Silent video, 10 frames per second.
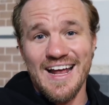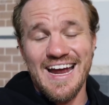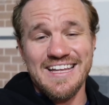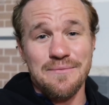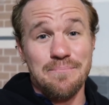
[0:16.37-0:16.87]
I
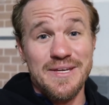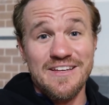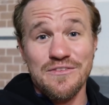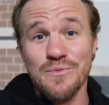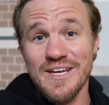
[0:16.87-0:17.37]
had the
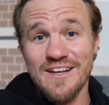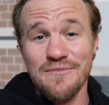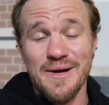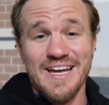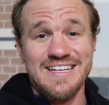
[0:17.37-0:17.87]
biggest win
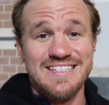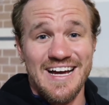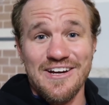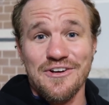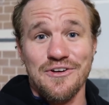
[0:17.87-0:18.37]
of my
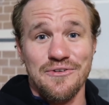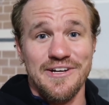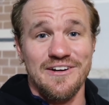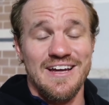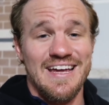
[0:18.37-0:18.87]
entire
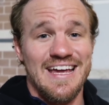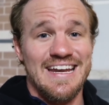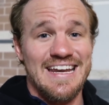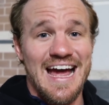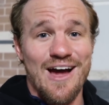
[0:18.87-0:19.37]
career
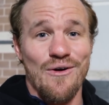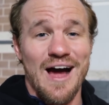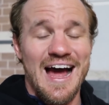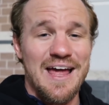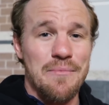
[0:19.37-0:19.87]
and now
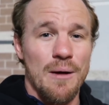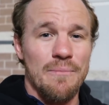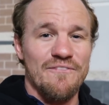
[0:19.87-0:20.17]
I am up